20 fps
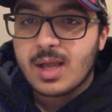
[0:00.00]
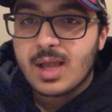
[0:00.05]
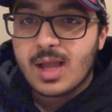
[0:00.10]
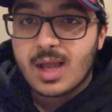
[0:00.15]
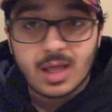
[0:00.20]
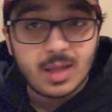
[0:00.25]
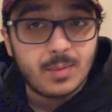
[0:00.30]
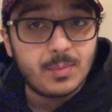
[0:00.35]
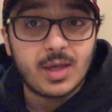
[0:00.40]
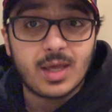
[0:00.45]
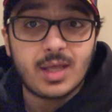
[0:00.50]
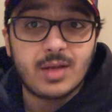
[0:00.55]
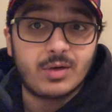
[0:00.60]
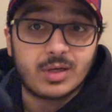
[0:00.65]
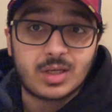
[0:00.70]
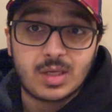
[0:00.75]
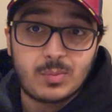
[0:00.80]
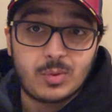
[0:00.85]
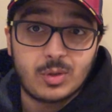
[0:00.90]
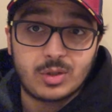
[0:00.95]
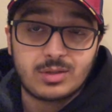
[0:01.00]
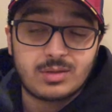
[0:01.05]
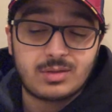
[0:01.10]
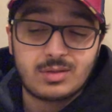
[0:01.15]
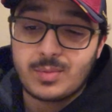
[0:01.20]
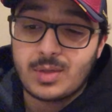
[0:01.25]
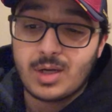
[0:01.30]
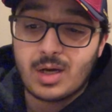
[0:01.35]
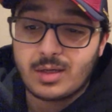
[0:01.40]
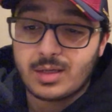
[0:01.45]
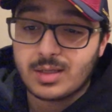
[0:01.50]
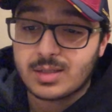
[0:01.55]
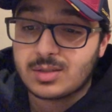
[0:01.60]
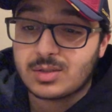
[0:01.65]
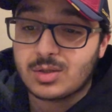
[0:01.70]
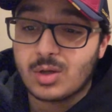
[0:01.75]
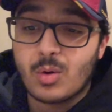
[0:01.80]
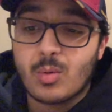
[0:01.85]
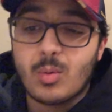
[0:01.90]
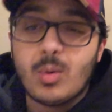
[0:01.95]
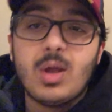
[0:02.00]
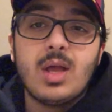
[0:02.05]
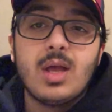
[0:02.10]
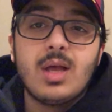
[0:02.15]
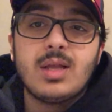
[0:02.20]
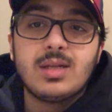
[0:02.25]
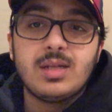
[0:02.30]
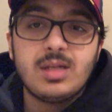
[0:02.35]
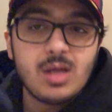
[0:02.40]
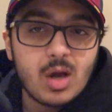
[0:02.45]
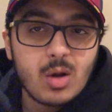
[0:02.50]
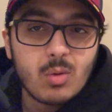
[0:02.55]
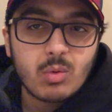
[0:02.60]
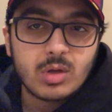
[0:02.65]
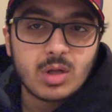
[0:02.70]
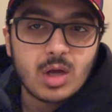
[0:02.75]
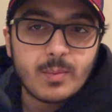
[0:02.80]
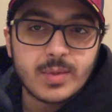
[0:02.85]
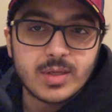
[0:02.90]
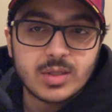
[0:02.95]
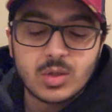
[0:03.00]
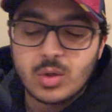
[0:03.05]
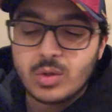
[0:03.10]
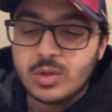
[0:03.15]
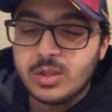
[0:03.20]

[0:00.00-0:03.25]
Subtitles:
Him and Ricky Puig, to be honest. So De Jong will not be sold.